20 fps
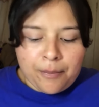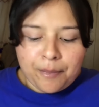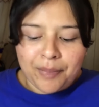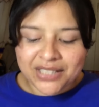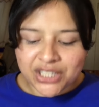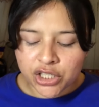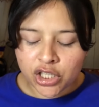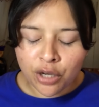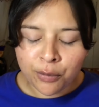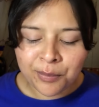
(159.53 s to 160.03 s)

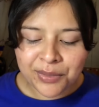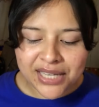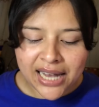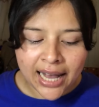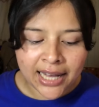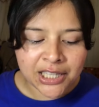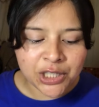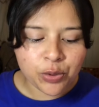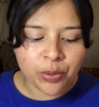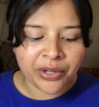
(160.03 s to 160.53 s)
But
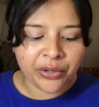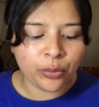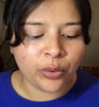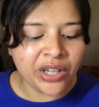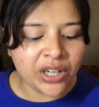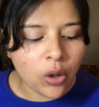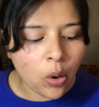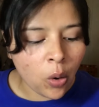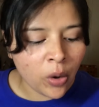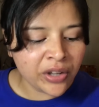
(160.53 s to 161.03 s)
sometimes when
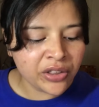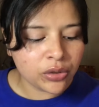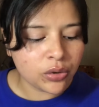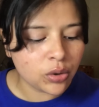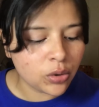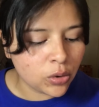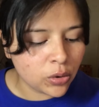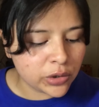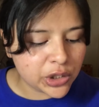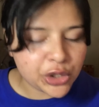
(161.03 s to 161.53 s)
we're going
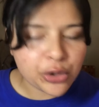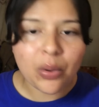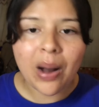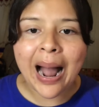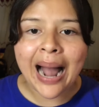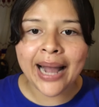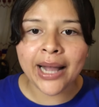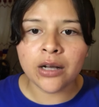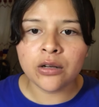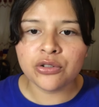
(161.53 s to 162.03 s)
through
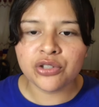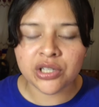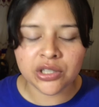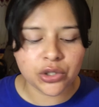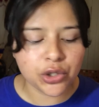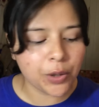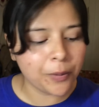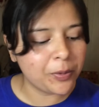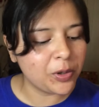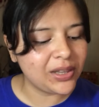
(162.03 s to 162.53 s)
trials
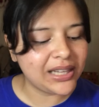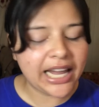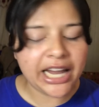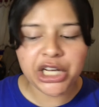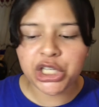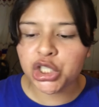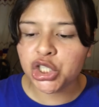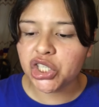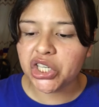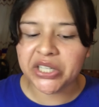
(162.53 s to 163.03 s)
and
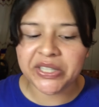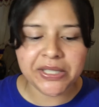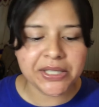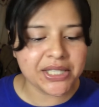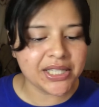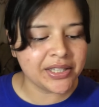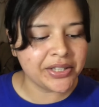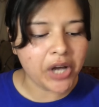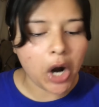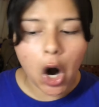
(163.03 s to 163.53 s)

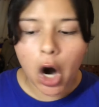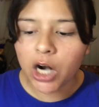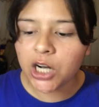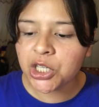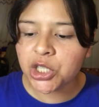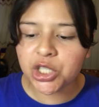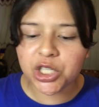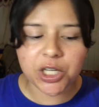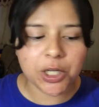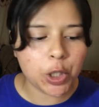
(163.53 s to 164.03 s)
tribulations and
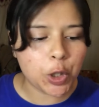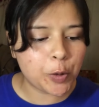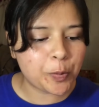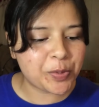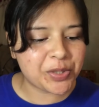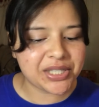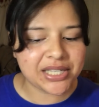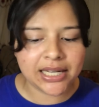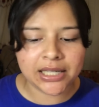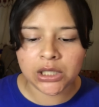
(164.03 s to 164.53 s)

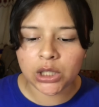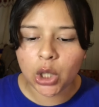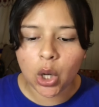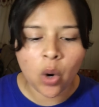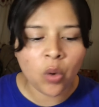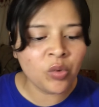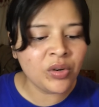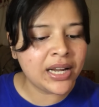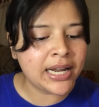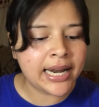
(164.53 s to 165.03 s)
hardships and
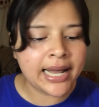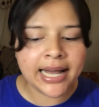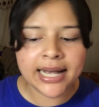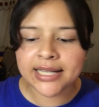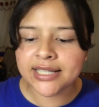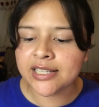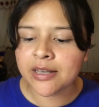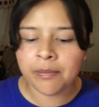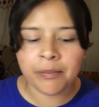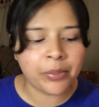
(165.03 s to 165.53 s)

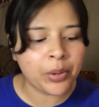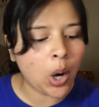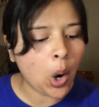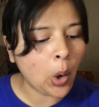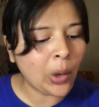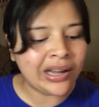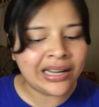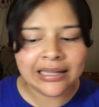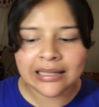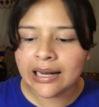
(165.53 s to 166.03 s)
loneliness and
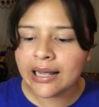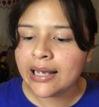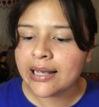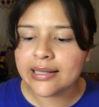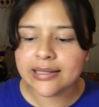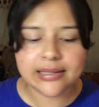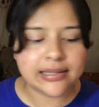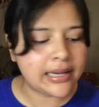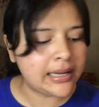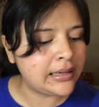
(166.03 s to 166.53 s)

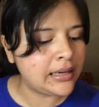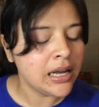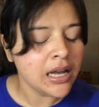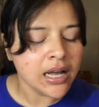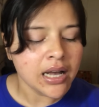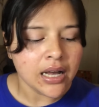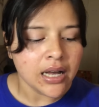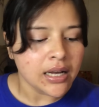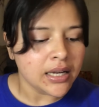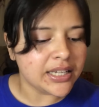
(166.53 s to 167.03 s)
brokenness and
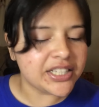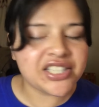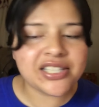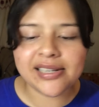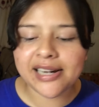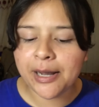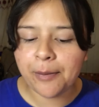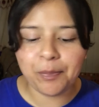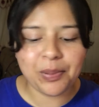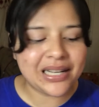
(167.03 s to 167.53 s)

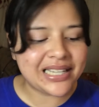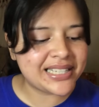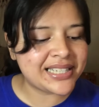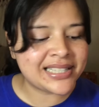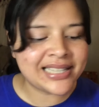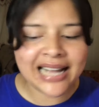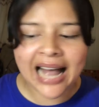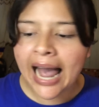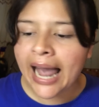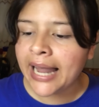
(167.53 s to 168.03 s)
sleepless
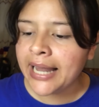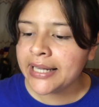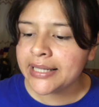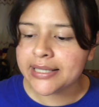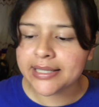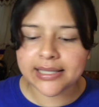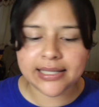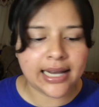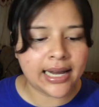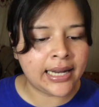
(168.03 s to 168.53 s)

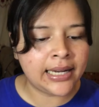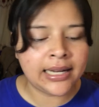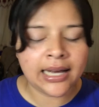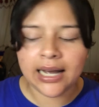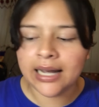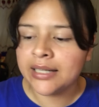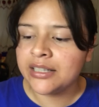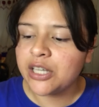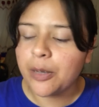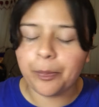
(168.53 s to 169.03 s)
nights and
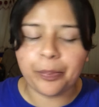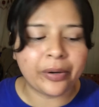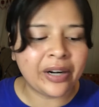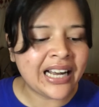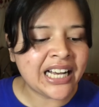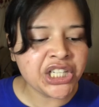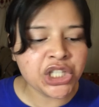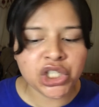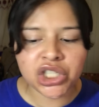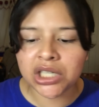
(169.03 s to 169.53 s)

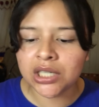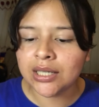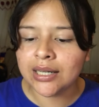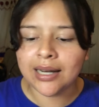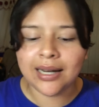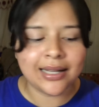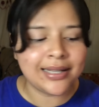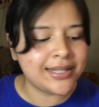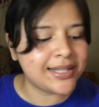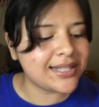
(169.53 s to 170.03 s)
depression
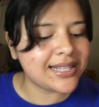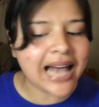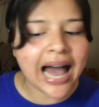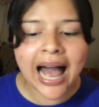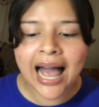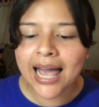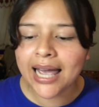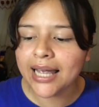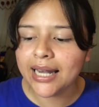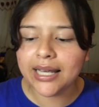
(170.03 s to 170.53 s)
and
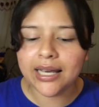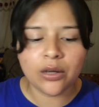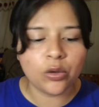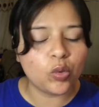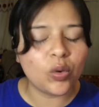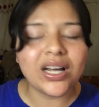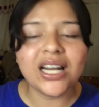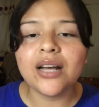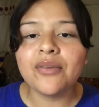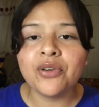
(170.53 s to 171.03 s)
anxiety
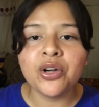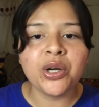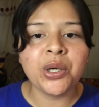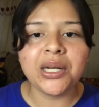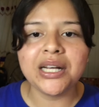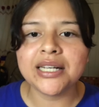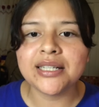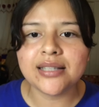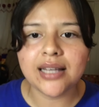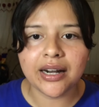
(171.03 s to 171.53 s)
and whatever
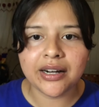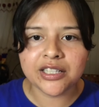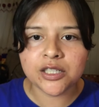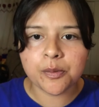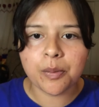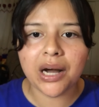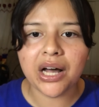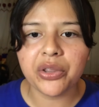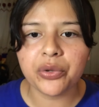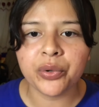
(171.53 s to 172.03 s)
it is that
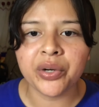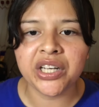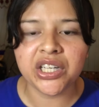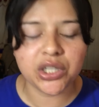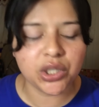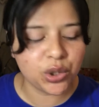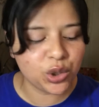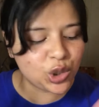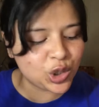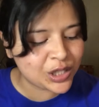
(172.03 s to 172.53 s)
is
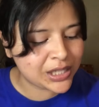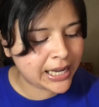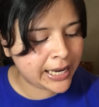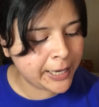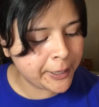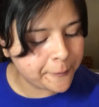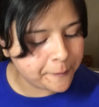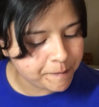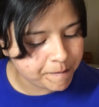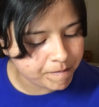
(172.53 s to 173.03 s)
bothering you
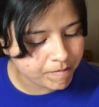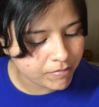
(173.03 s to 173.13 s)
tonight,